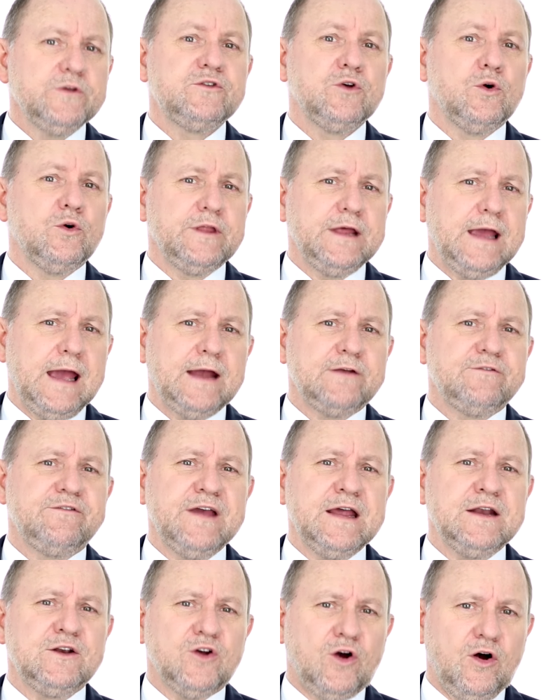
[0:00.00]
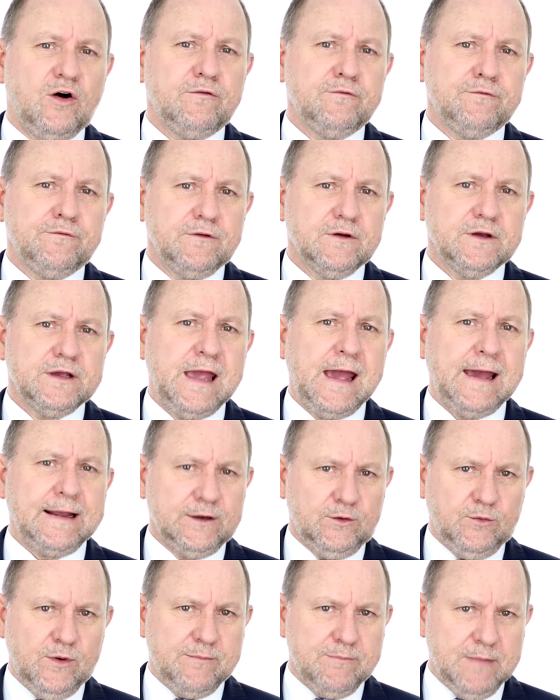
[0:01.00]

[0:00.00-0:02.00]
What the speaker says: saw the advent of category